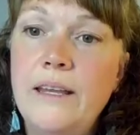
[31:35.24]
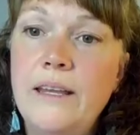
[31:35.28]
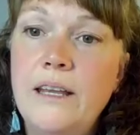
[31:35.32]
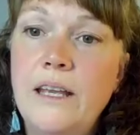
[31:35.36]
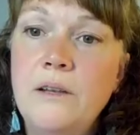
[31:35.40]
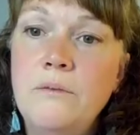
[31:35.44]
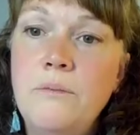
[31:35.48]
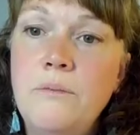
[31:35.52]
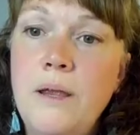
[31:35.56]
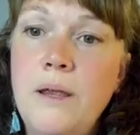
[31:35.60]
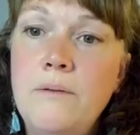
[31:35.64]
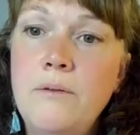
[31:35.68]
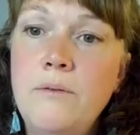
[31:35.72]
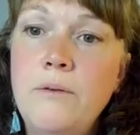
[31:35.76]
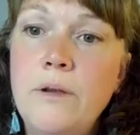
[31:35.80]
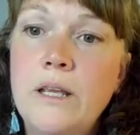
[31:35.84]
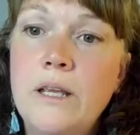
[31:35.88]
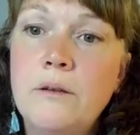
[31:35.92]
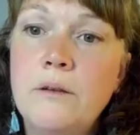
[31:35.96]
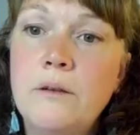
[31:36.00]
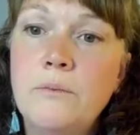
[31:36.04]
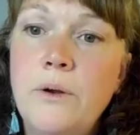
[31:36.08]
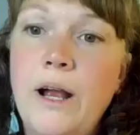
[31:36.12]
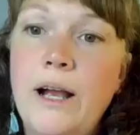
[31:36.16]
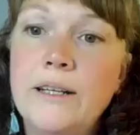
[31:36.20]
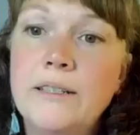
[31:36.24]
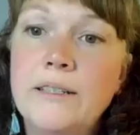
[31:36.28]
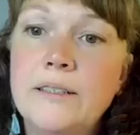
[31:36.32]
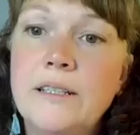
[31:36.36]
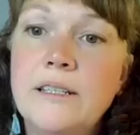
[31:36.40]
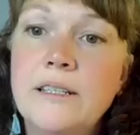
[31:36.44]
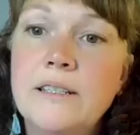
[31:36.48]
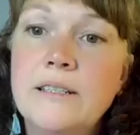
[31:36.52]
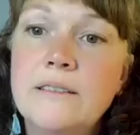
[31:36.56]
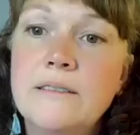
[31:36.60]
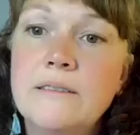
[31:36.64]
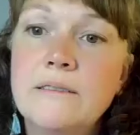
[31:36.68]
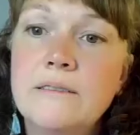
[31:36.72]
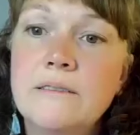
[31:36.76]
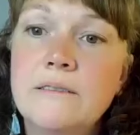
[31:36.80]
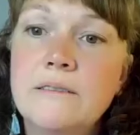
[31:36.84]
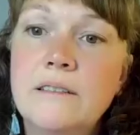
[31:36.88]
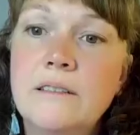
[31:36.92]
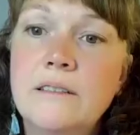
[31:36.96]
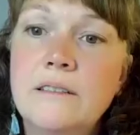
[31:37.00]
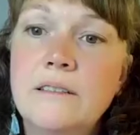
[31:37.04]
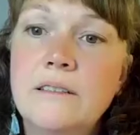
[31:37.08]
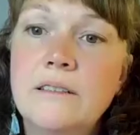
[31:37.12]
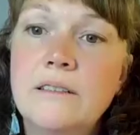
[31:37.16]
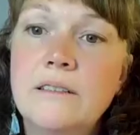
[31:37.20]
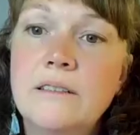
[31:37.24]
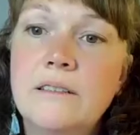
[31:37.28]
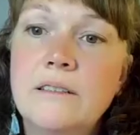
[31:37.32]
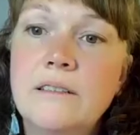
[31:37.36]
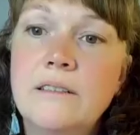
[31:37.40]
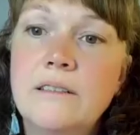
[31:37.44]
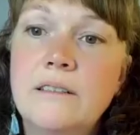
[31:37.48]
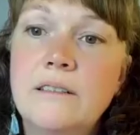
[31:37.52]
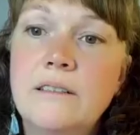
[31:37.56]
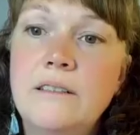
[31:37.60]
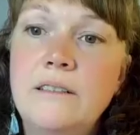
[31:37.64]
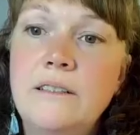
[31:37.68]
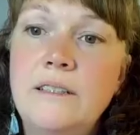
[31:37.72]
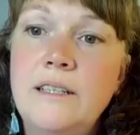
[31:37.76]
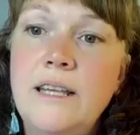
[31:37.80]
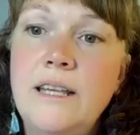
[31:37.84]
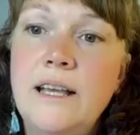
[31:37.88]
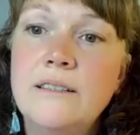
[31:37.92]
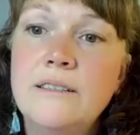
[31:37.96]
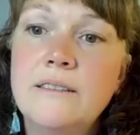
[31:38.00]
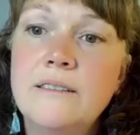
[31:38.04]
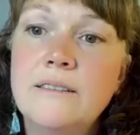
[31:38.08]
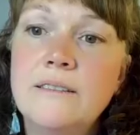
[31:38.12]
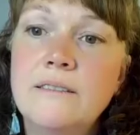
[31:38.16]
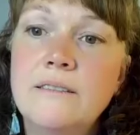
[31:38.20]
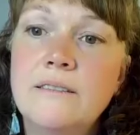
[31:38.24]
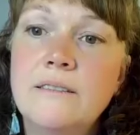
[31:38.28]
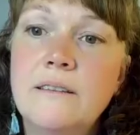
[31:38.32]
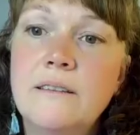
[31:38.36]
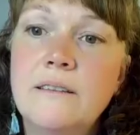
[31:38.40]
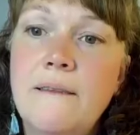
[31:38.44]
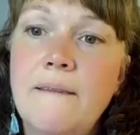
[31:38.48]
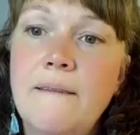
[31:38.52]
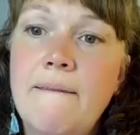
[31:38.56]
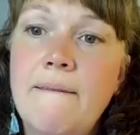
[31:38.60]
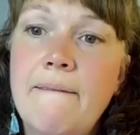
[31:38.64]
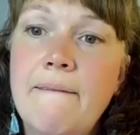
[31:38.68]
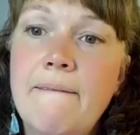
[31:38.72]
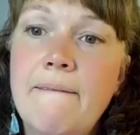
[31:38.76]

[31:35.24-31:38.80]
Okay. And maybe we can practice. Yes.